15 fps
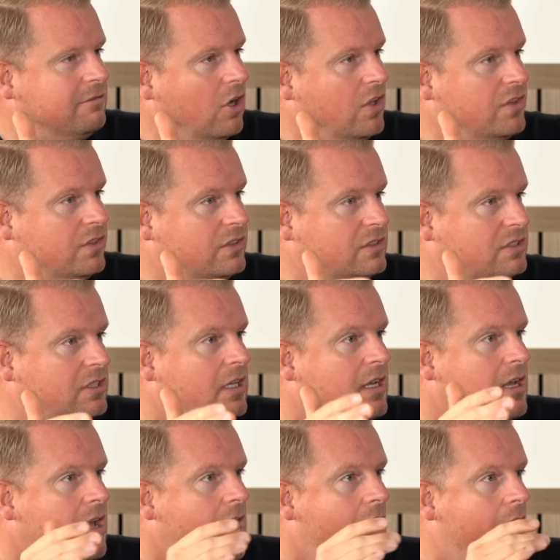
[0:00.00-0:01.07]
runs,
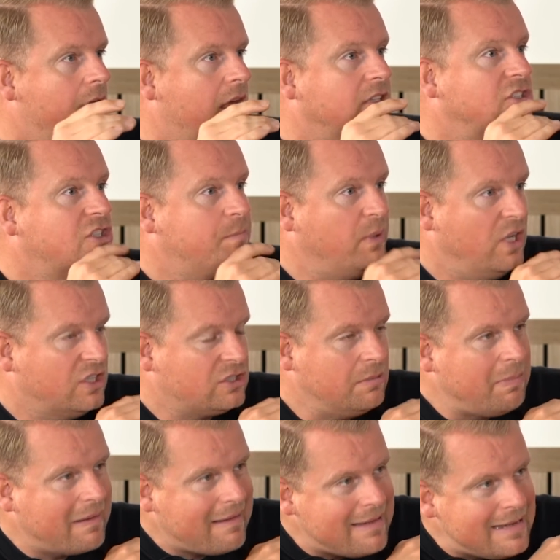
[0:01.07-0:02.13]
and Spurs
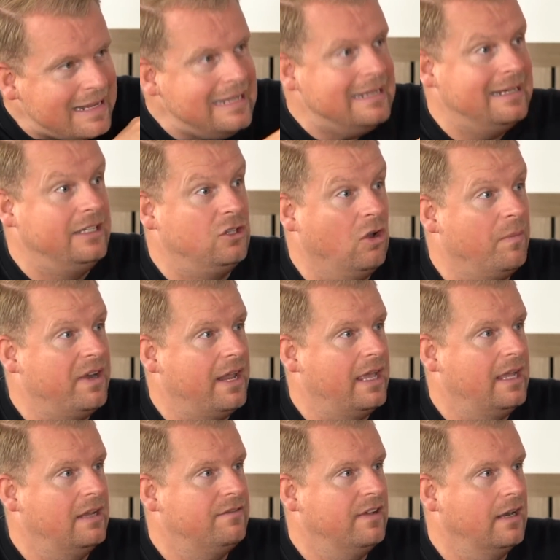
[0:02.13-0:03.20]
completely
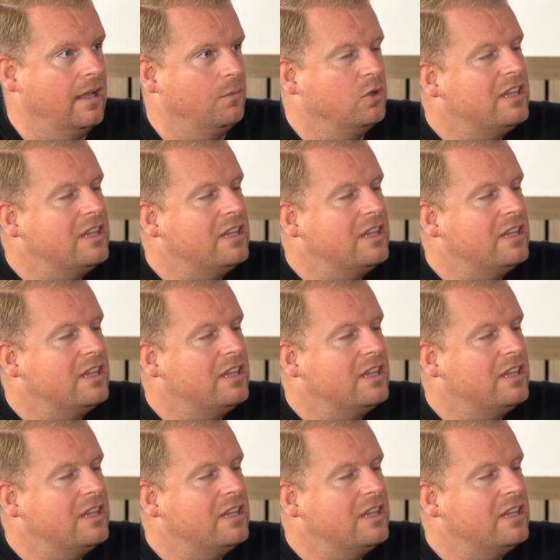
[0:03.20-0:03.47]
dominated Villa.